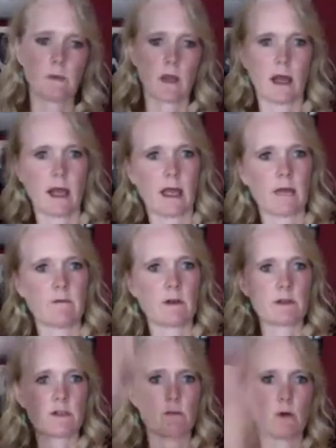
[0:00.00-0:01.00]
I have
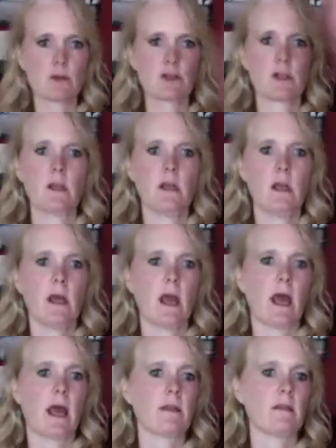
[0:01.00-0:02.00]
increased motion.
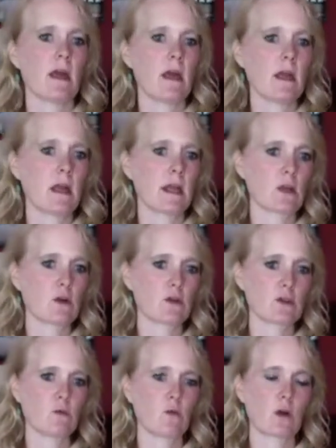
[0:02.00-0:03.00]
And then I can
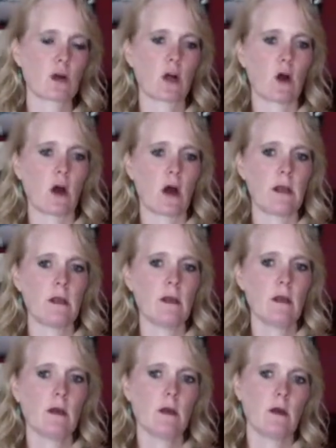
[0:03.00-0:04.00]
also work on
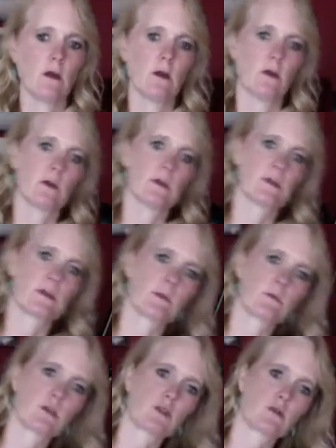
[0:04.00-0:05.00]

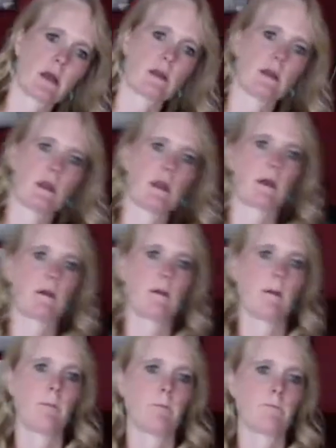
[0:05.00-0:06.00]
some strengthening
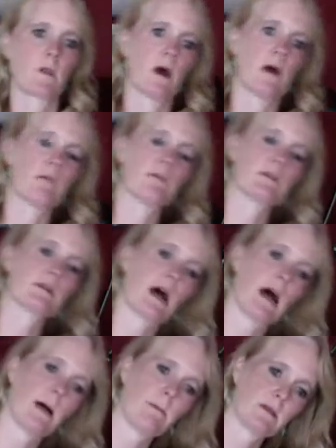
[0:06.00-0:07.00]
of this
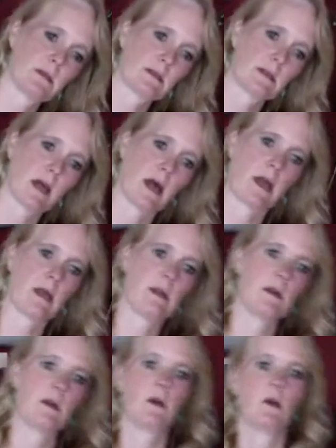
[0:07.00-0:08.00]
opposite side
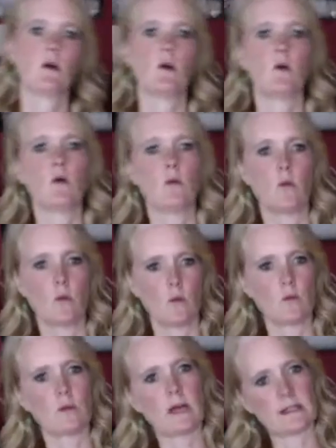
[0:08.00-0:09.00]

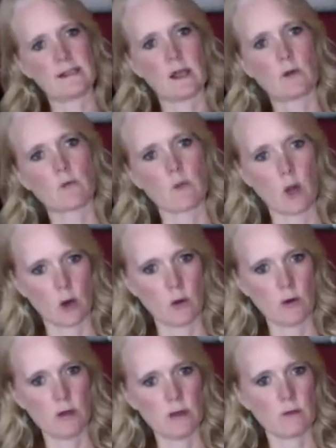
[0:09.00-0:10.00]
that's down the
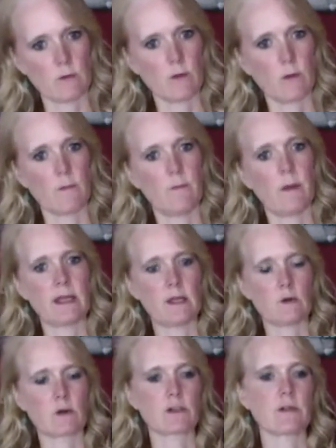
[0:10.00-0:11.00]
road, but in
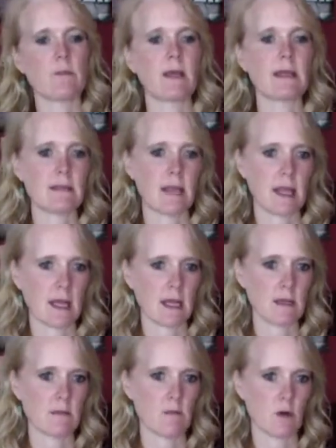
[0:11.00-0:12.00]
order to
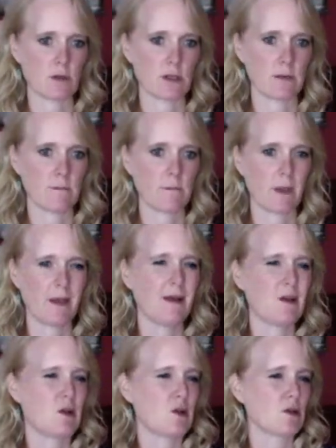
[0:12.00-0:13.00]
maintain the motion.
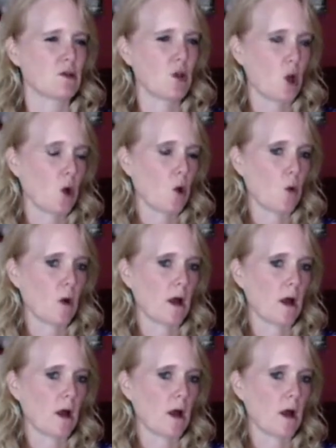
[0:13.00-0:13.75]
So